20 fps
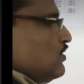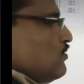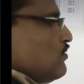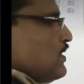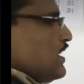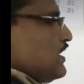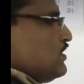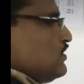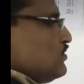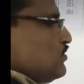
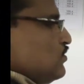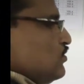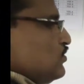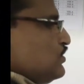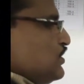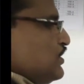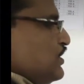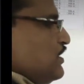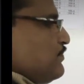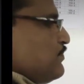1 2
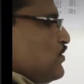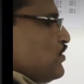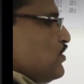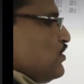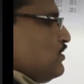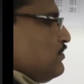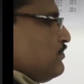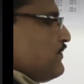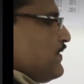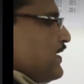3
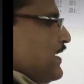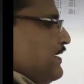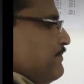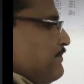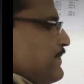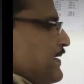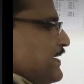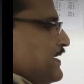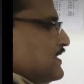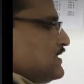4
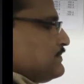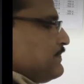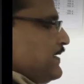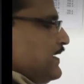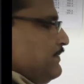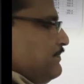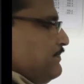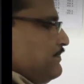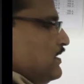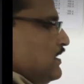5 minus
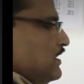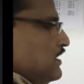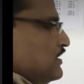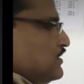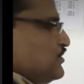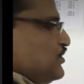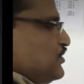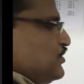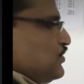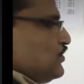5
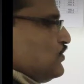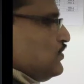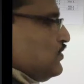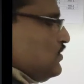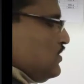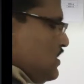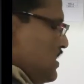0.